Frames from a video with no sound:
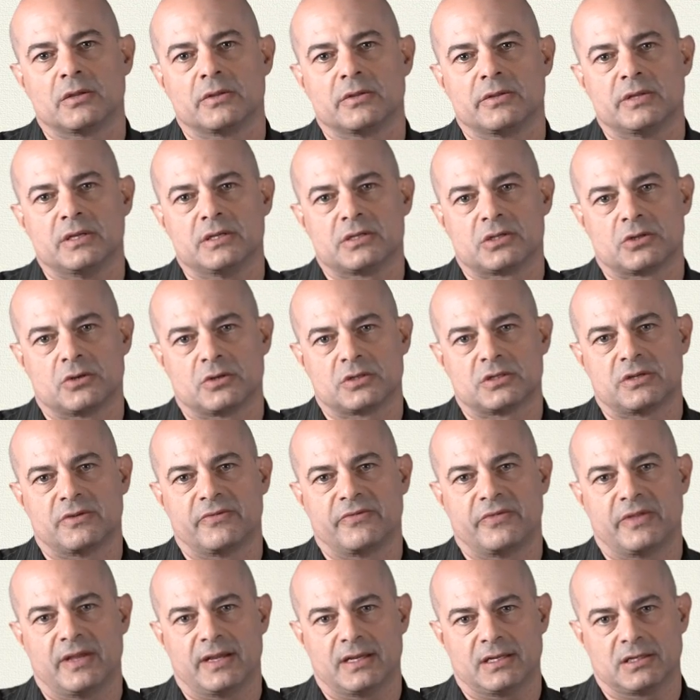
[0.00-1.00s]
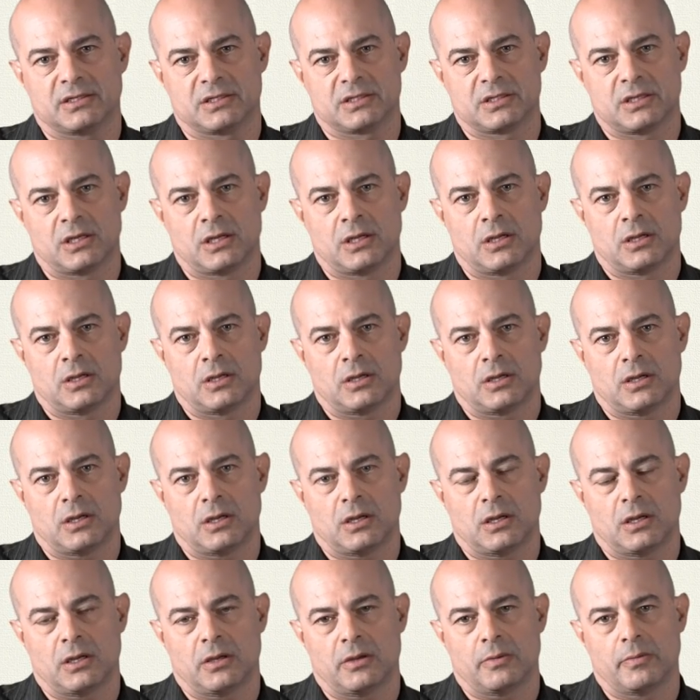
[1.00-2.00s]
these sorts of things.
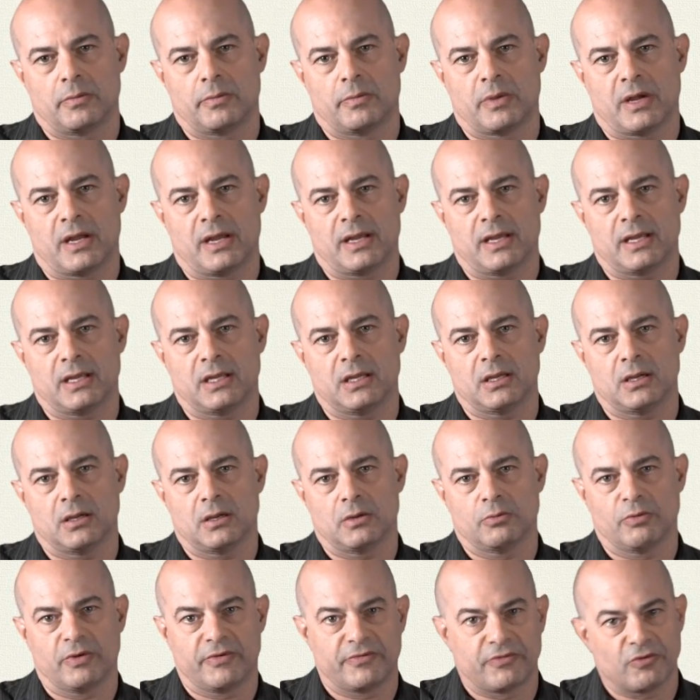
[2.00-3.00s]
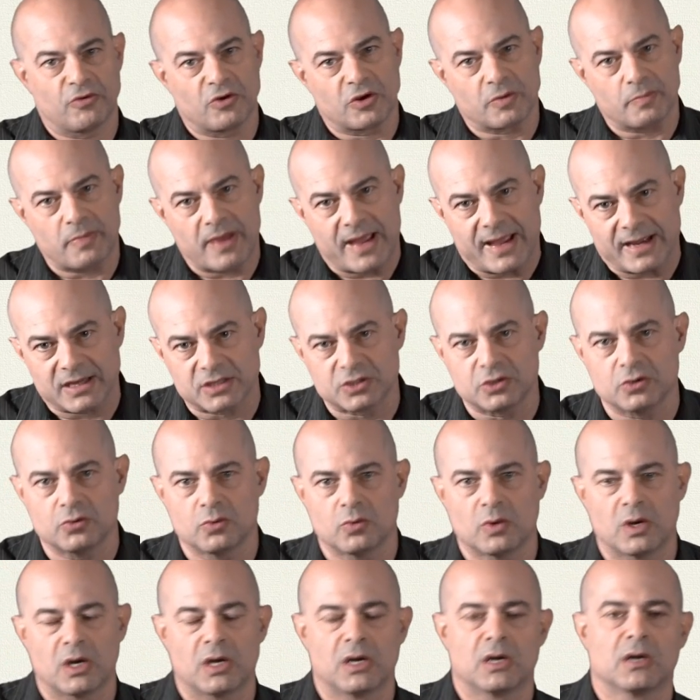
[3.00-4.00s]
By referring back
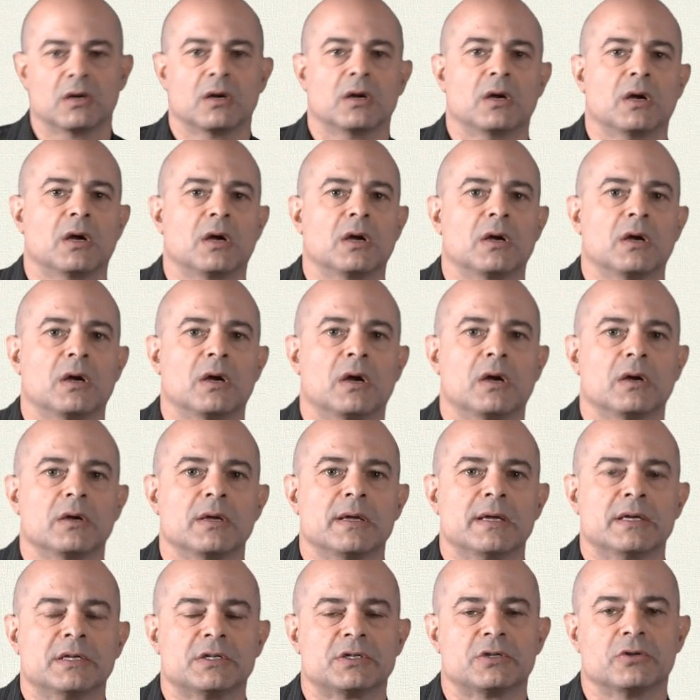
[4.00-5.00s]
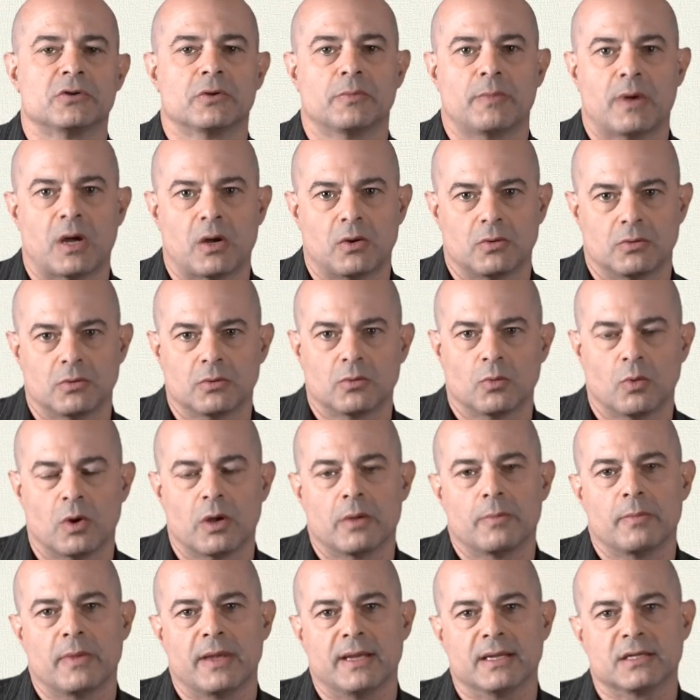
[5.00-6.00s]
to our answer about
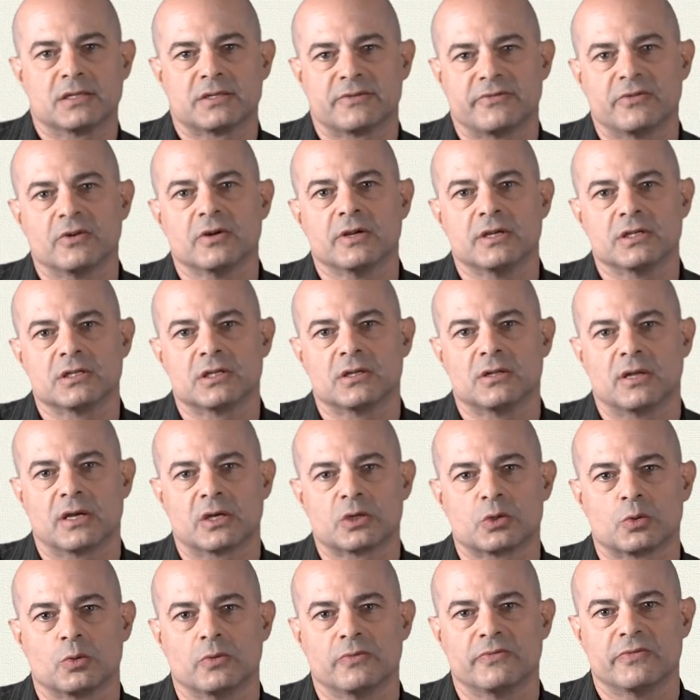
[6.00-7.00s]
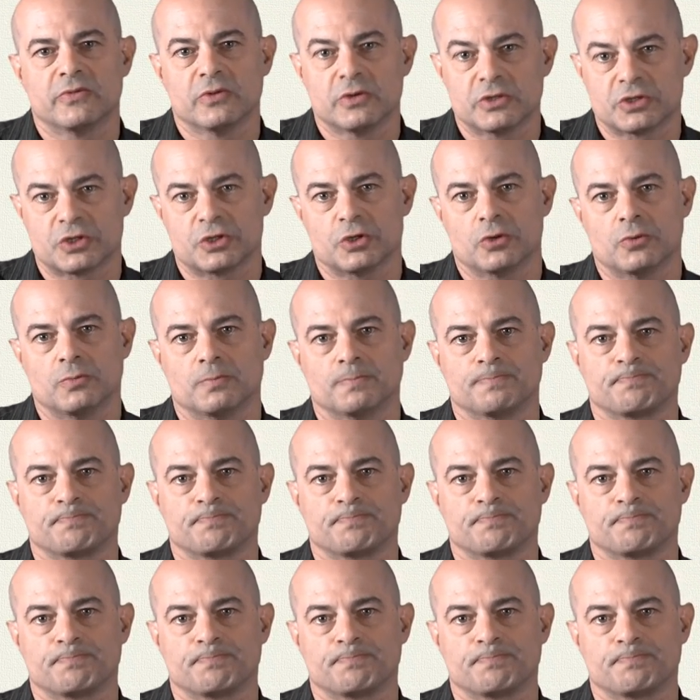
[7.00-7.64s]
what makes for intellectual virtue.